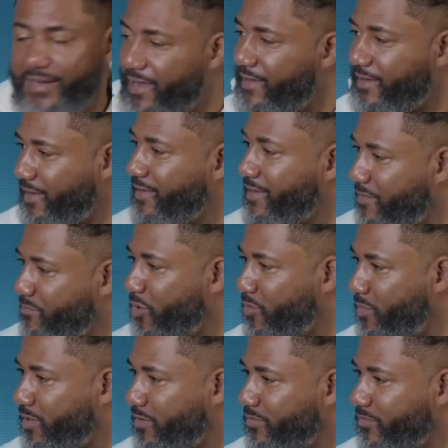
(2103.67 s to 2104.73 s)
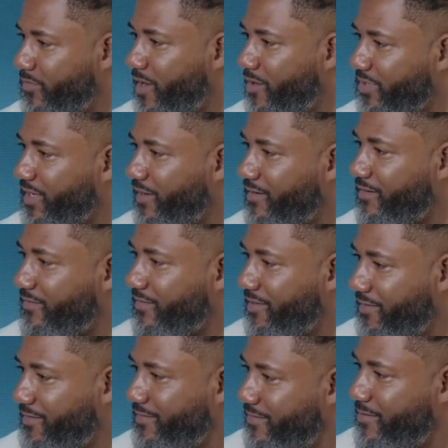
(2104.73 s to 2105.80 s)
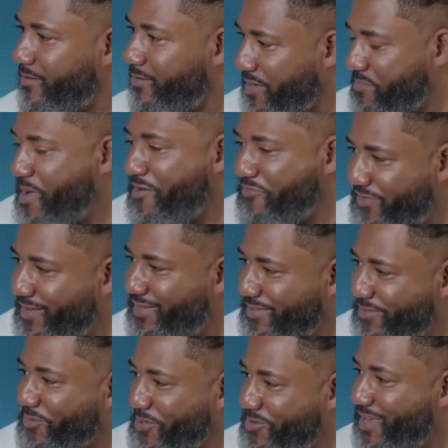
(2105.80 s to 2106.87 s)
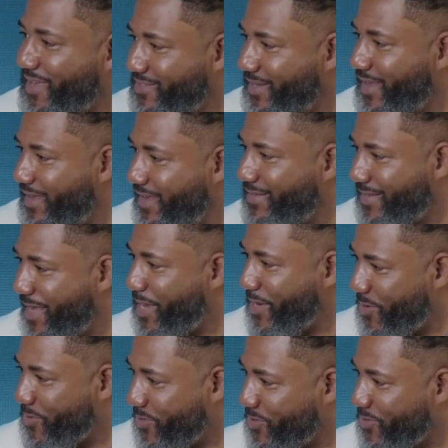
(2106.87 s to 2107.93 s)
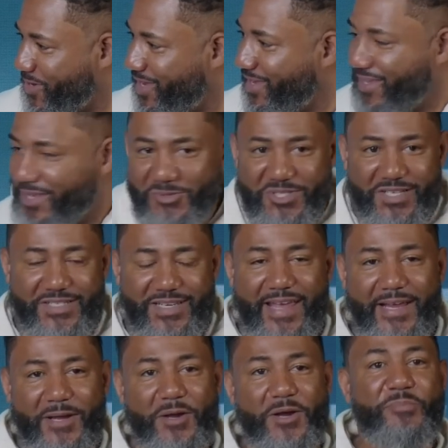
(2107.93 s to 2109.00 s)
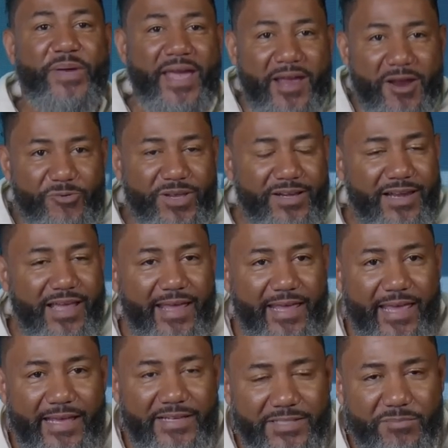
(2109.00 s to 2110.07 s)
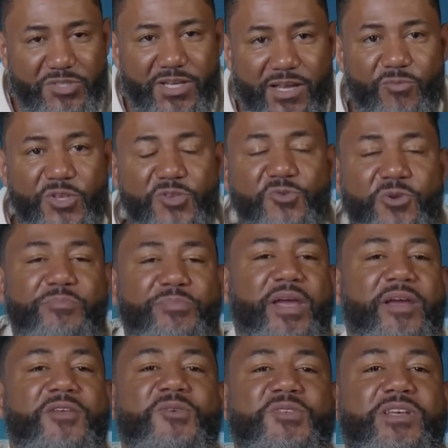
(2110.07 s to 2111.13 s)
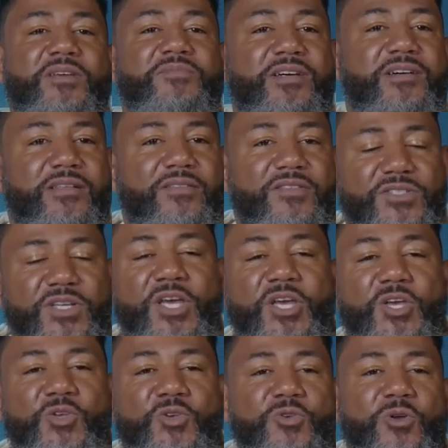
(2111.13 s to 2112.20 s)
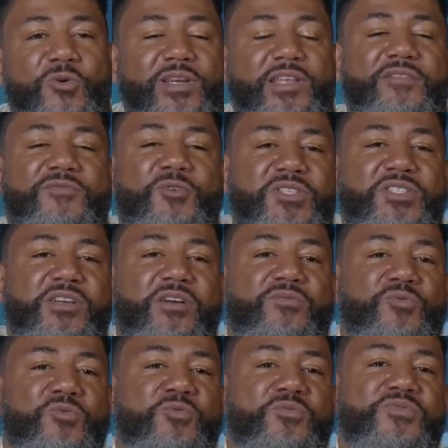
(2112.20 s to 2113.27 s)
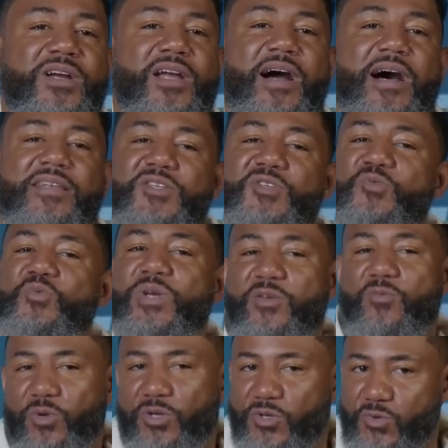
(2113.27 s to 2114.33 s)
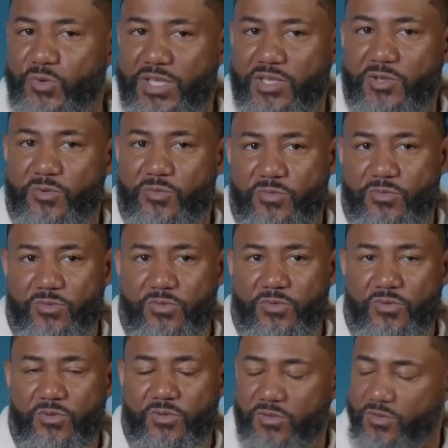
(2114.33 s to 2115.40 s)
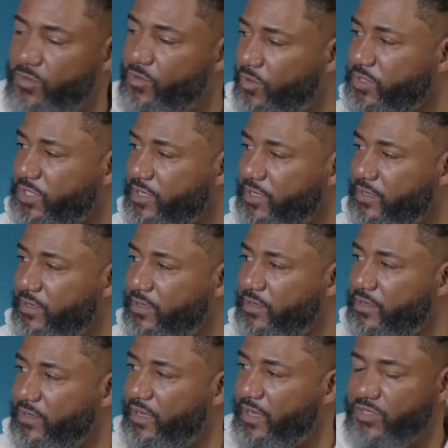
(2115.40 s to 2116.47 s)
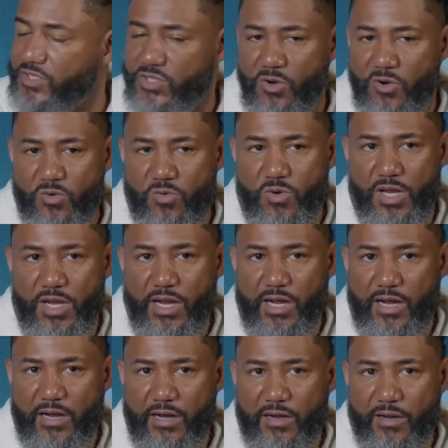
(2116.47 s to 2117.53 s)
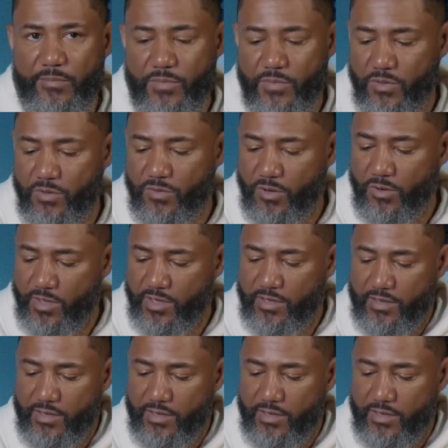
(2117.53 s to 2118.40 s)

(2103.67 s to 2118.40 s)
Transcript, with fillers: like, in that moment where I was kind of, you know, in my feelings, when you got your hand laid on you, it was just like comparing, like, and sometimes when you compare yourself to others, you don't leave yourself room for God to do what he want to do in you. That's right. You know what I'm saying? That's right. And so, you know,